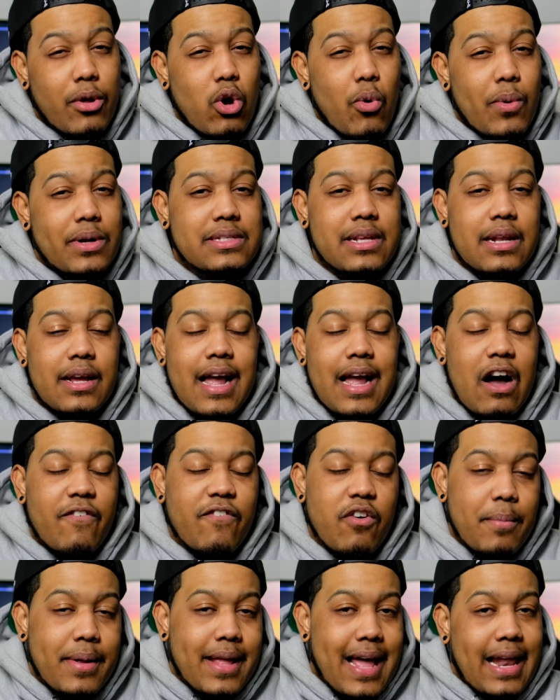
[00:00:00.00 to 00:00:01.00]
going to look out
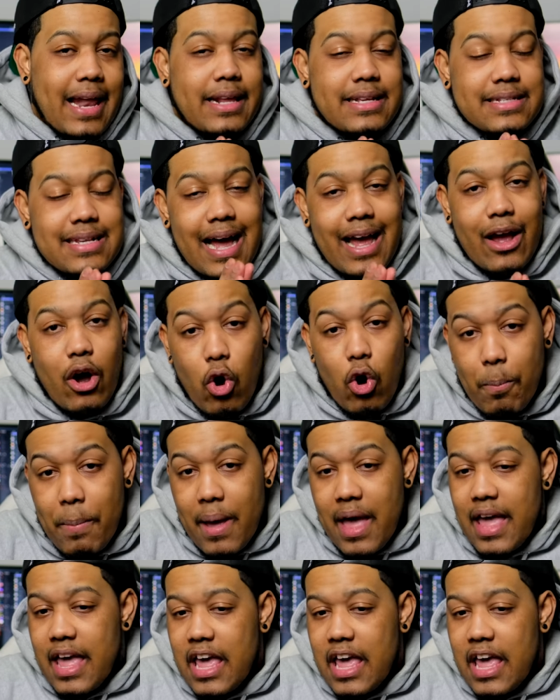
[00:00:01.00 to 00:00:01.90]
for me, at least I hope.